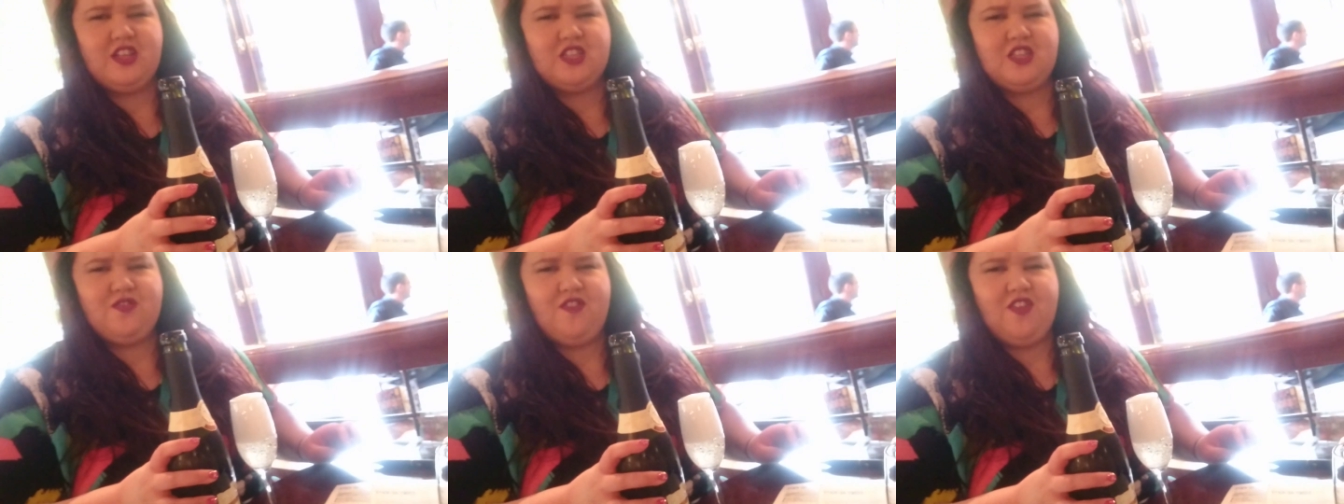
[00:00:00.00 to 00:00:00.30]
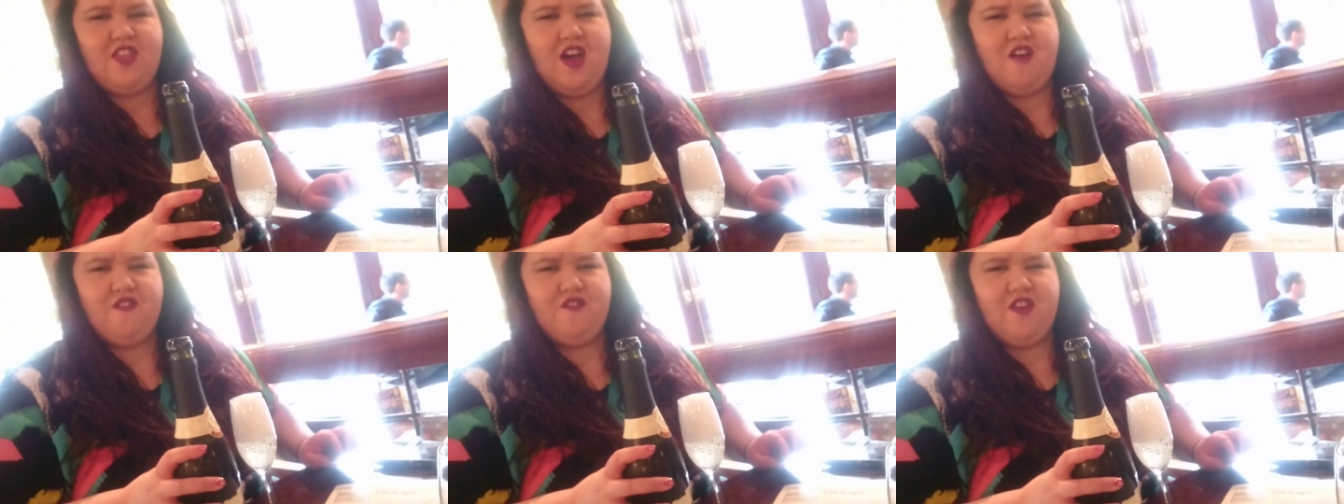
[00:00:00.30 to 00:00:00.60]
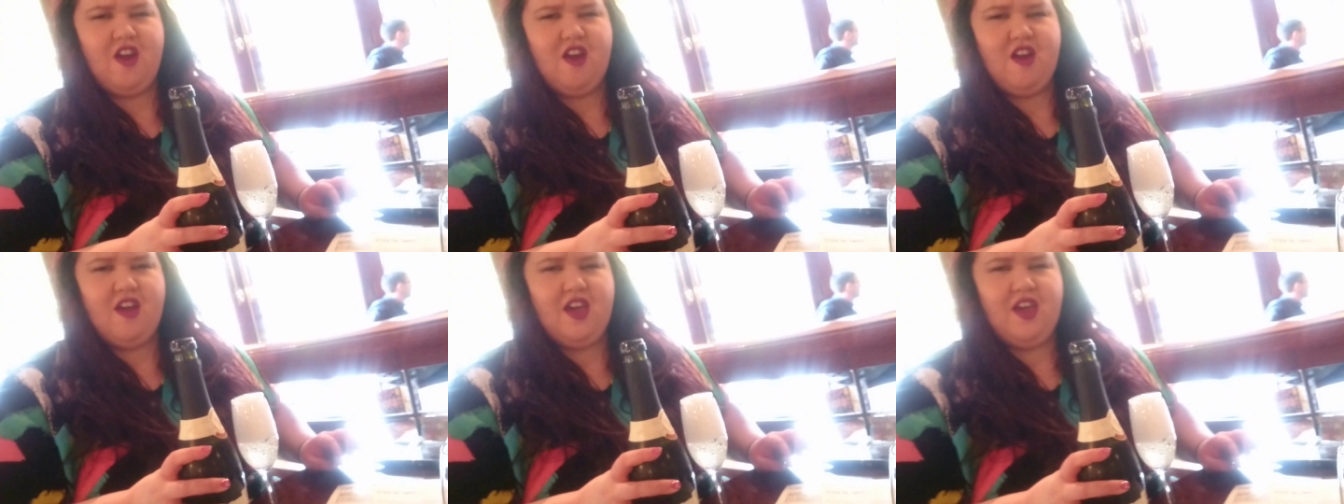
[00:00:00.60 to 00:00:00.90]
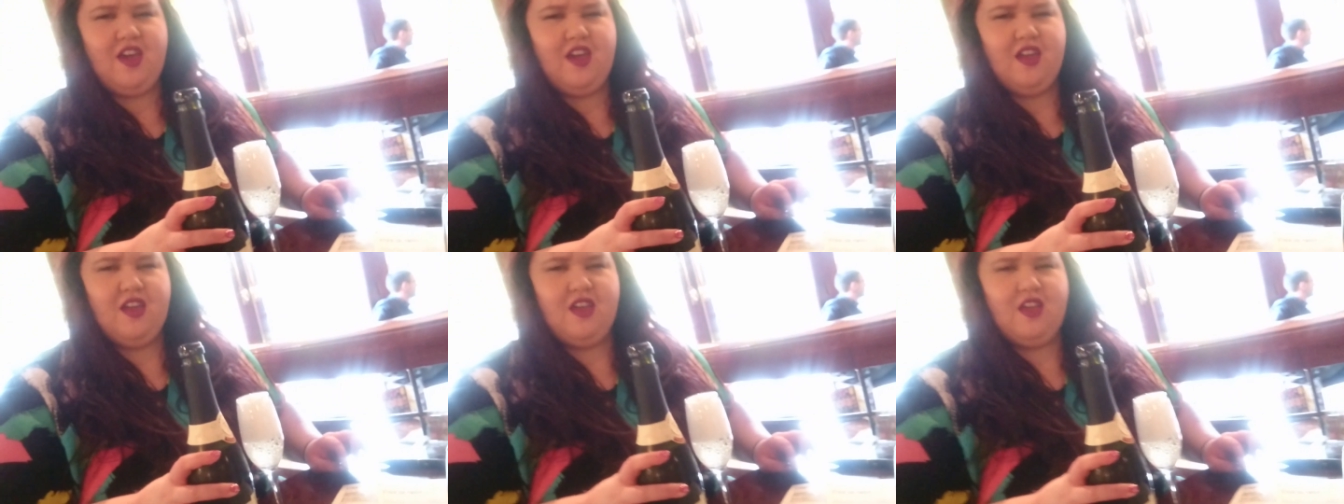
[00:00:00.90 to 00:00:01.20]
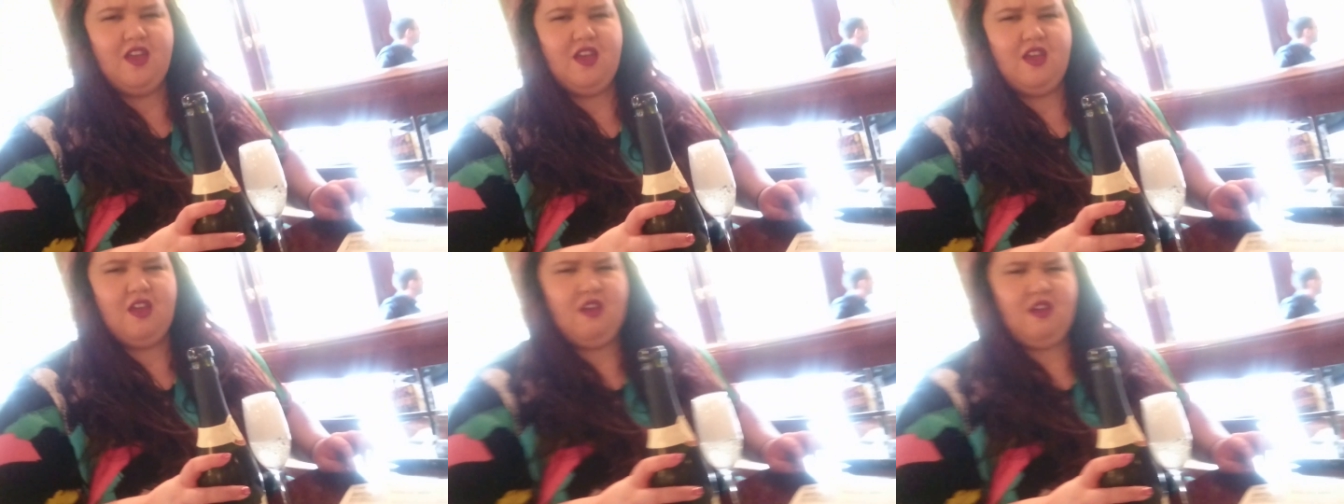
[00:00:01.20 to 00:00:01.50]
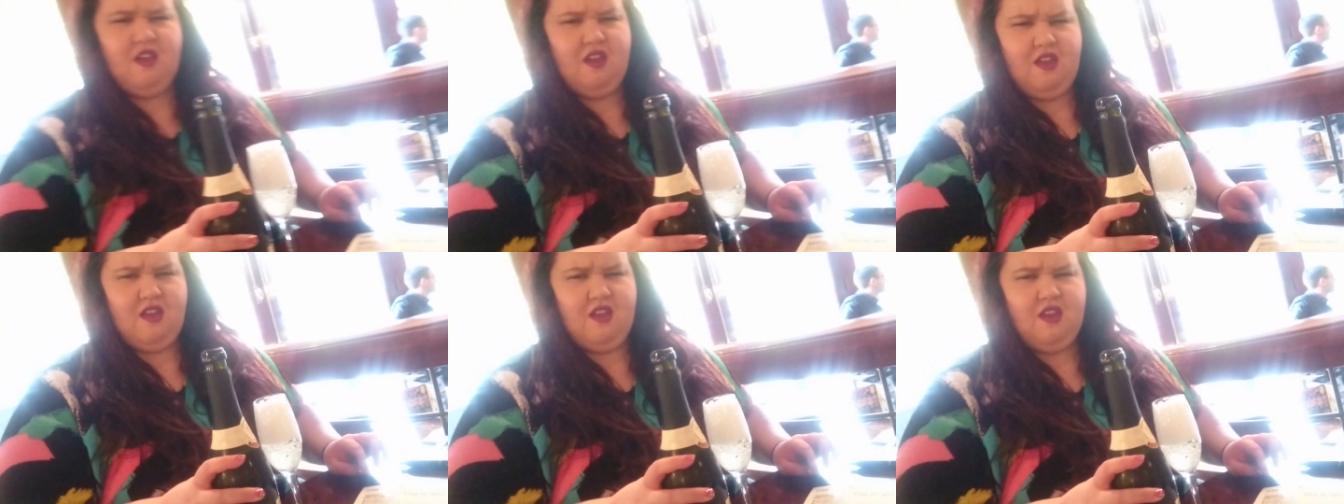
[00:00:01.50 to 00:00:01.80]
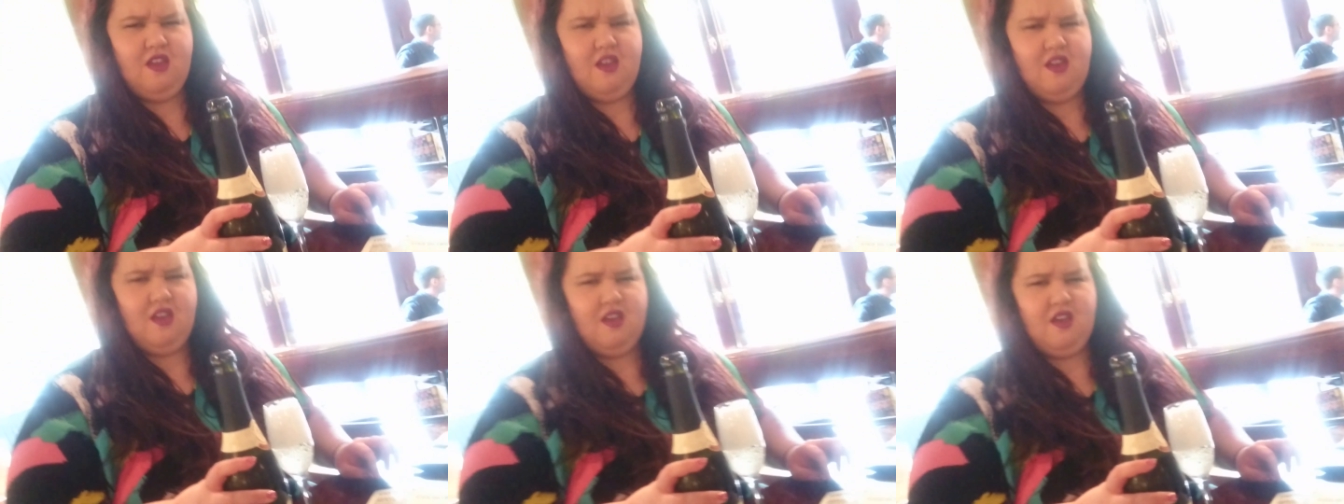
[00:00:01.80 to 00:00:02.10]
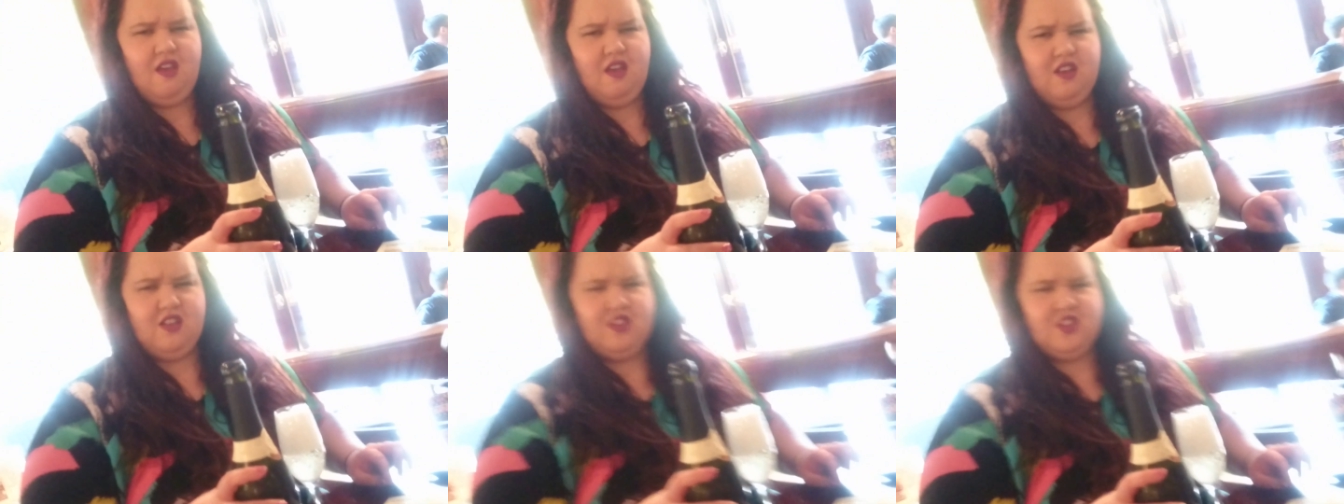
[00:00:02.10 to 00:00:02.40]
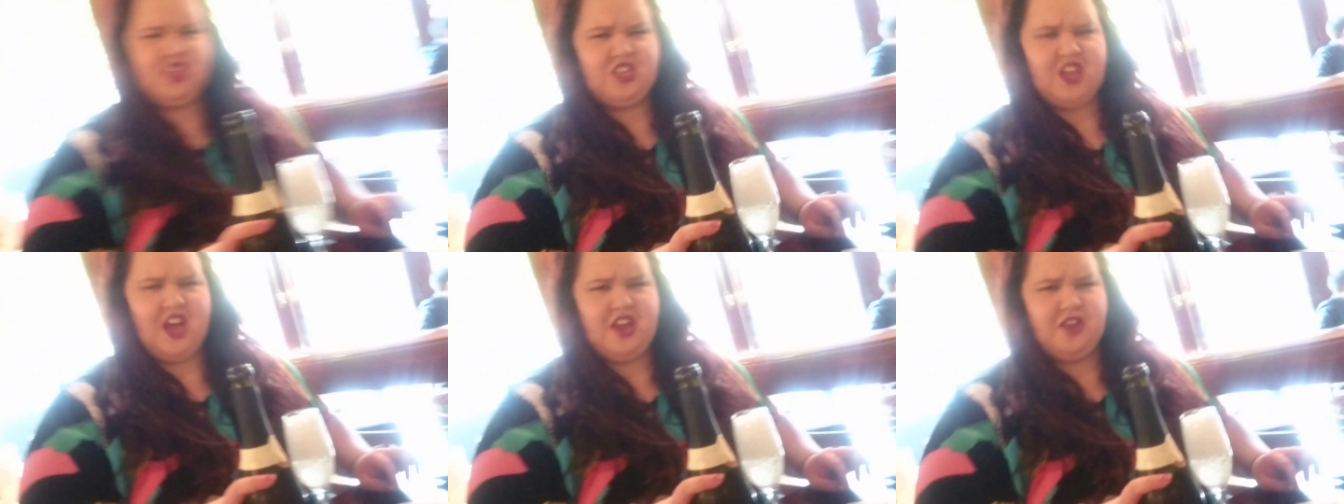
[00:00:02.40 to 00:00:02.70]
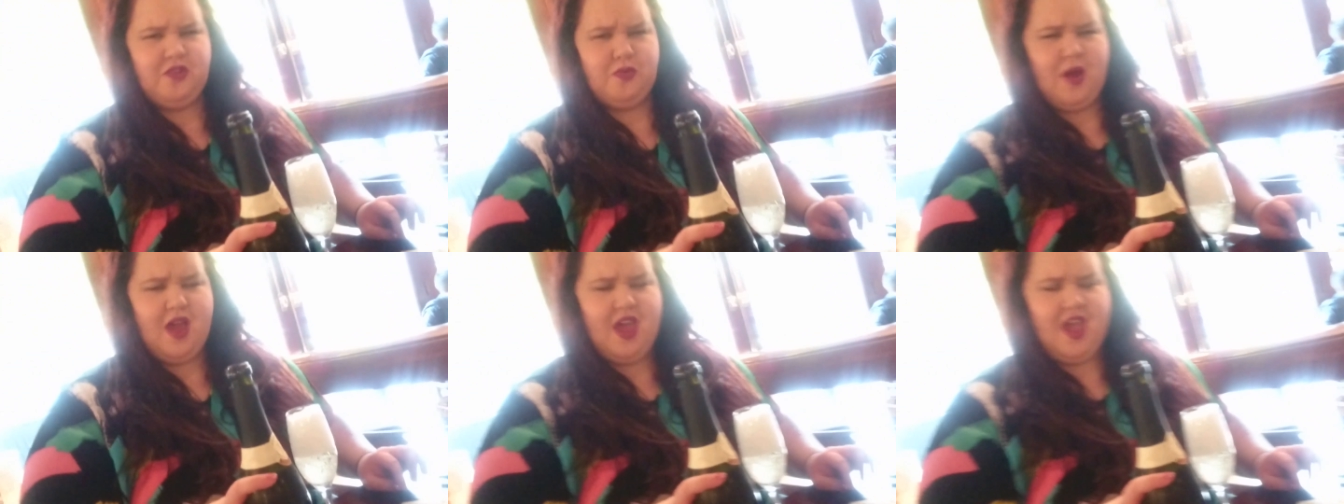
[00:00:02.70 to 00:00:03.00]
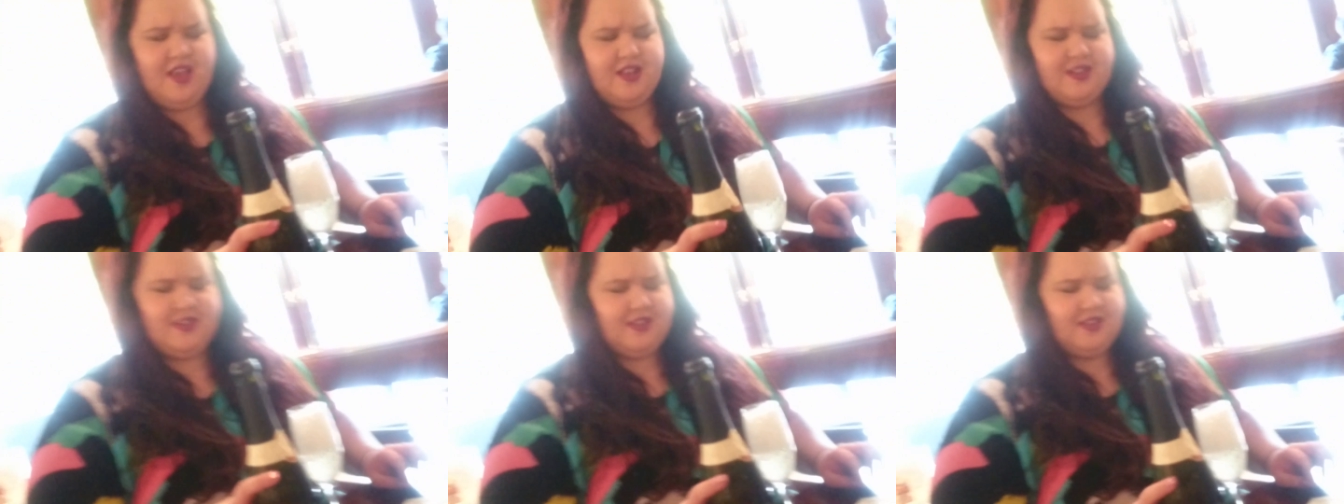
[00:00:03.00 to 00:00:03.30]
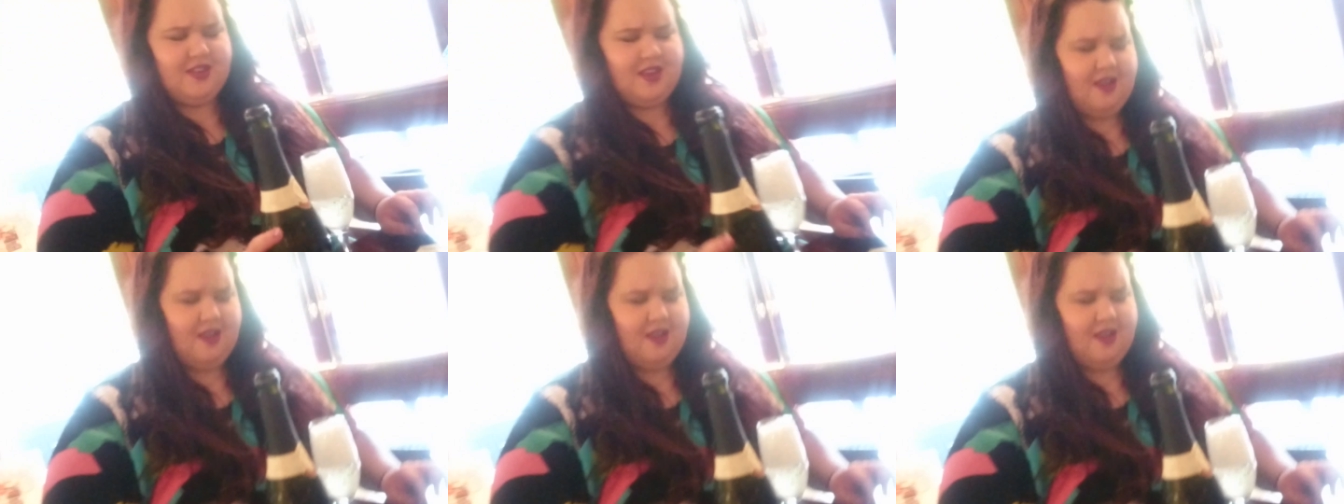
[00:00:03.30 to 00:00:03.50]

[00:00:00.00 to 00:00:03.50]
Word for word: thanks for that, Barry. Sideways.